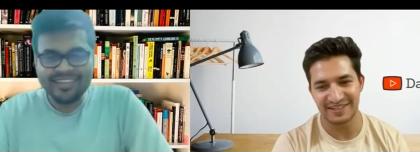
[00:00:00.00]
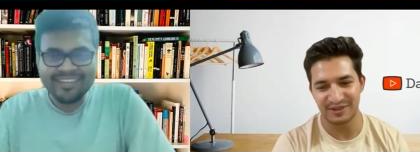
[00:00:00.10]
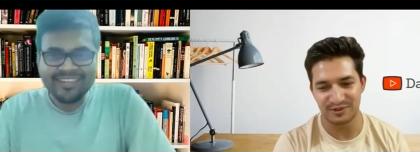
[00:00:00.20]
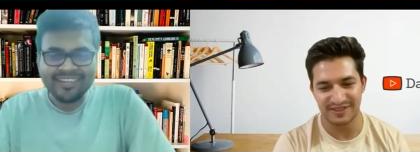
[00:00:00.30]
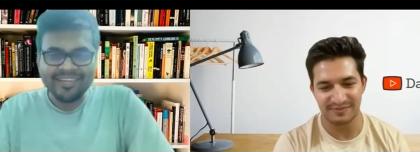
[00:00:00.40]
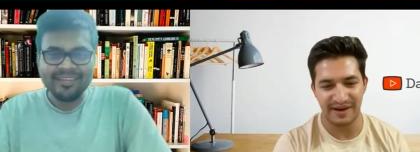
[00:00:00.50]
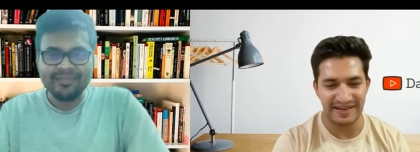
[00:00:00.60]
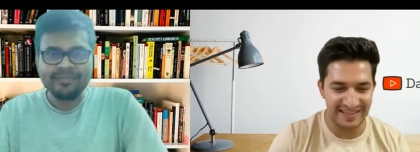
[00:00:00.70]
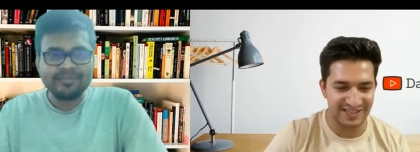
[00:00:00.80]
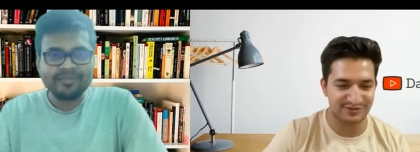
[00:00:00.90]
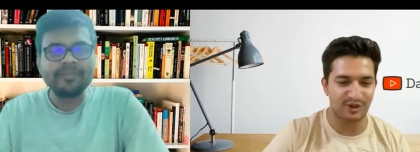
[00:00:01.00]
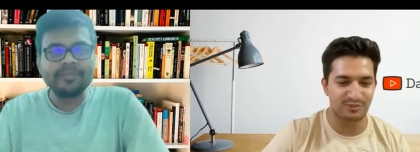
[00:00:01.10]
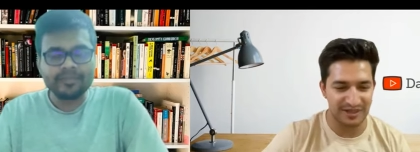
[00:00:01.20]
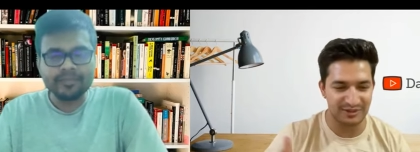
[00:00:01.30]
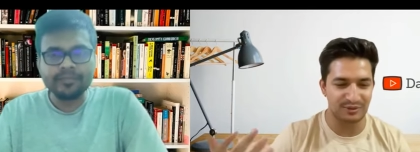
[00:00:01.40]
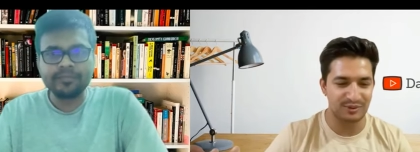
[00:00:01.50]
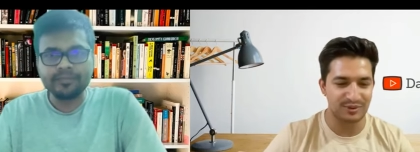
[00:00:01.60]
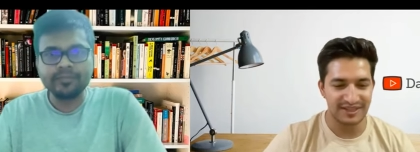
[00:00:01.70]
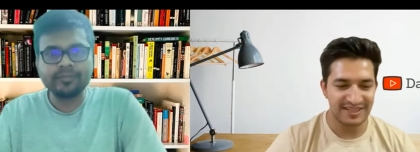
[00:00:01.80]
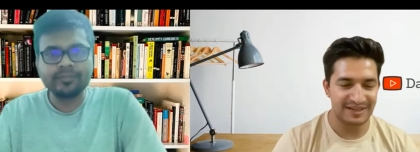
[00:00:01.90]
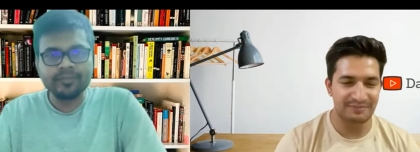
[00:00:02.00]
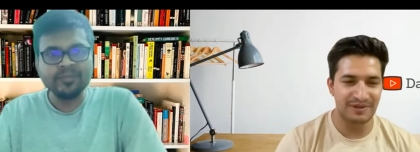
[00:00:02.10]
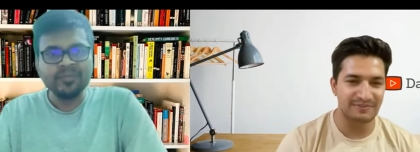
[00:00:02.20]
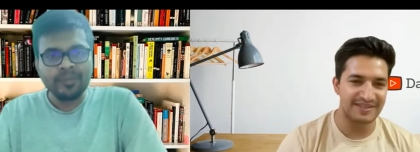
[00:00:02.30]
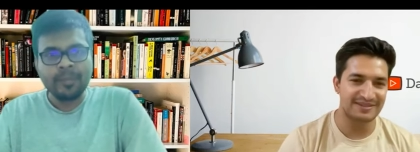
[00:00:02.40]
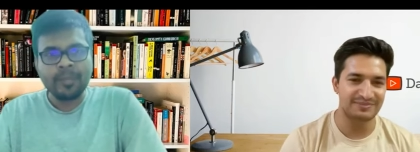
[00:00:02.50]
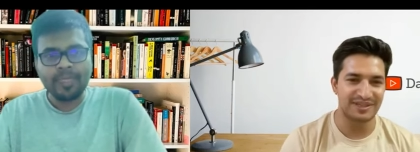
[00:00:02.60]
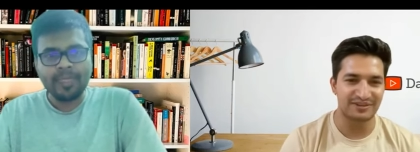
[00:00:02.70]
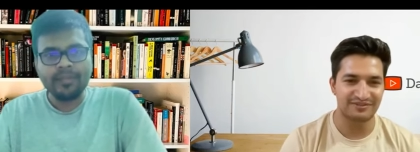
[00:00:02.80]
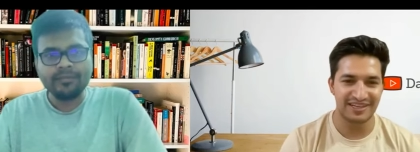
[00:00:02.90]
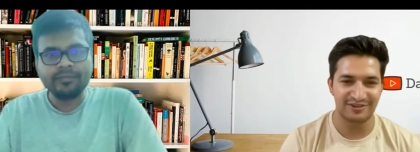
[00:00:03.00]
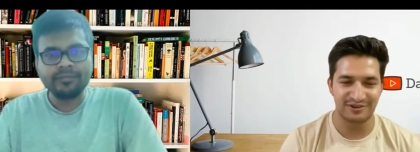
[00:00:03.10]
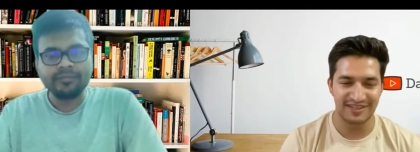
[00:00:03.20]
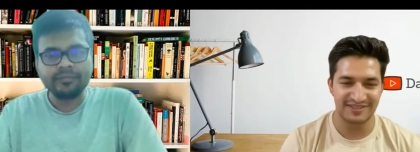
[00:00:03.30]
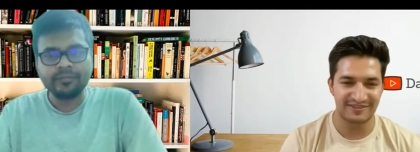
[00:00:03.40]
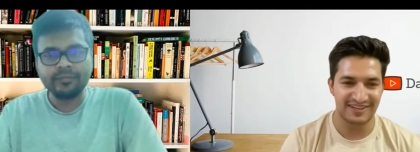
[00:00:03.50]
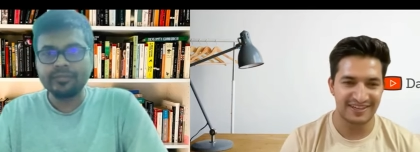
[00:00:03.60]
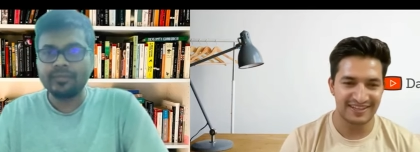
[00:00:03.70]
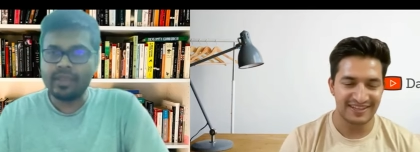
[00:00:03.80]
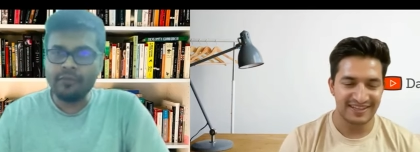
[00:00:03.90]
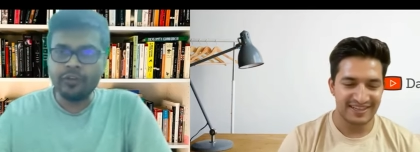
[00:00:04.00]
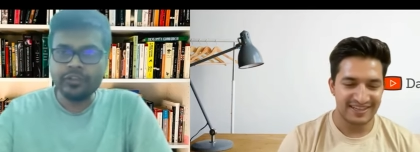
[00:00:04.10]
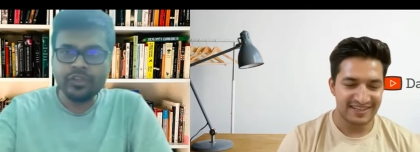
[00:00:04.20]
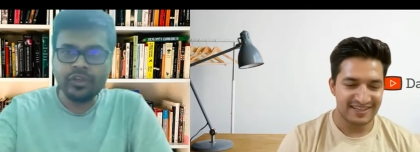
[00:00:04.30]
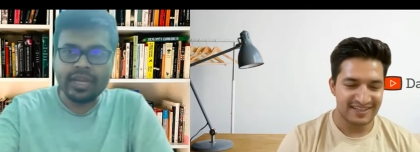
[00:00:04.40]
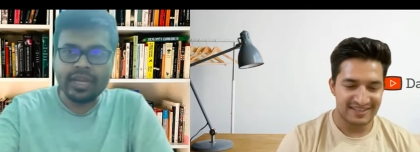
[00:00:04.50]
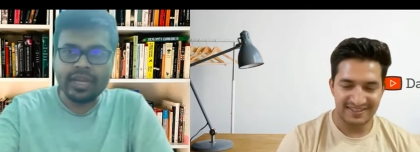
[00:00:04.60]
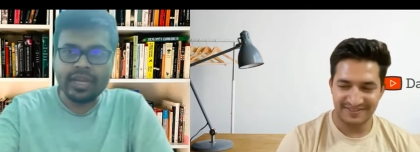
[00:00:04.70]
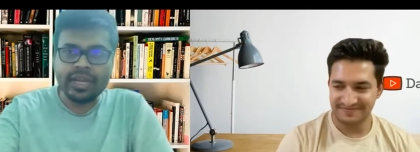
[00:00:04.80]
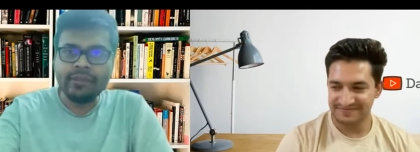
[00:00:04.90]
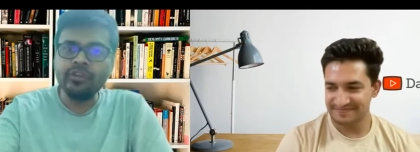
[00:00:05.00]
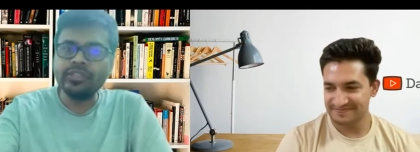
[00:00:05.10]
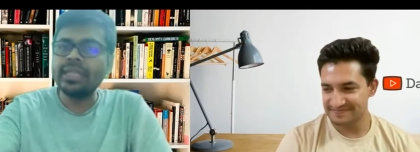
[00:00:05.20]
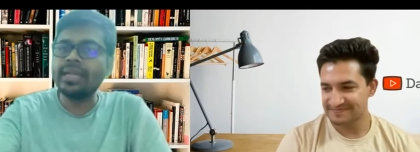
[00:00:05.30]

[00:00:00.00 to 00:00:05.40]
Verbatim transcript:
Speaker 1: use some ideas from it to implement something of their own as well
Speaker 2: for sure. And I would say that I